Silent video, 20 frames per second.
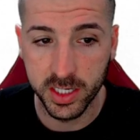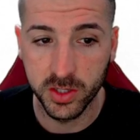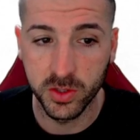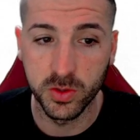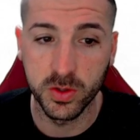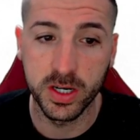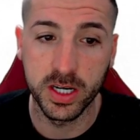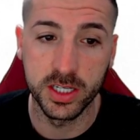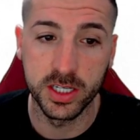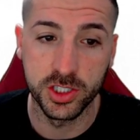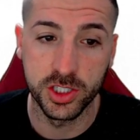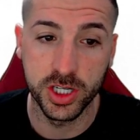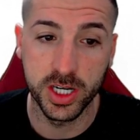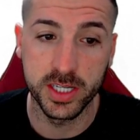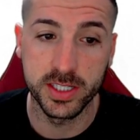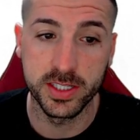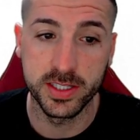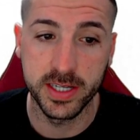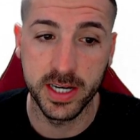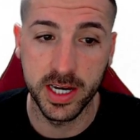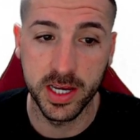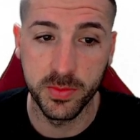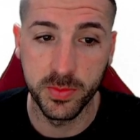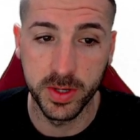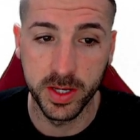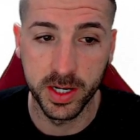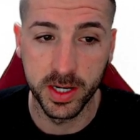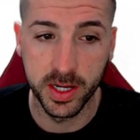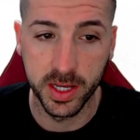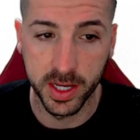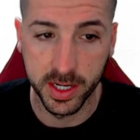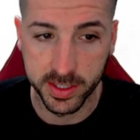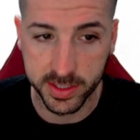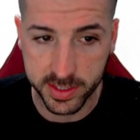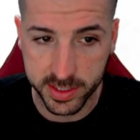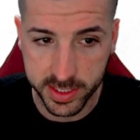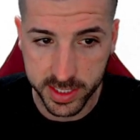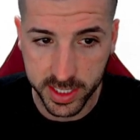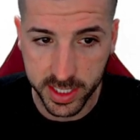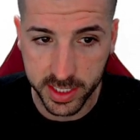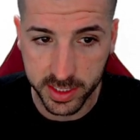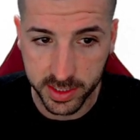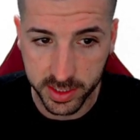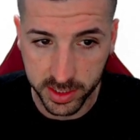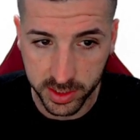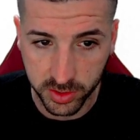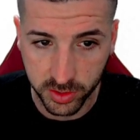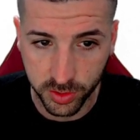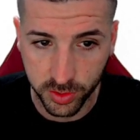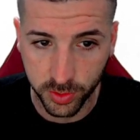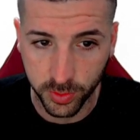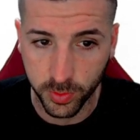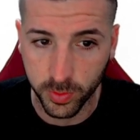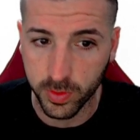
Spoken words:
You can just type in insert into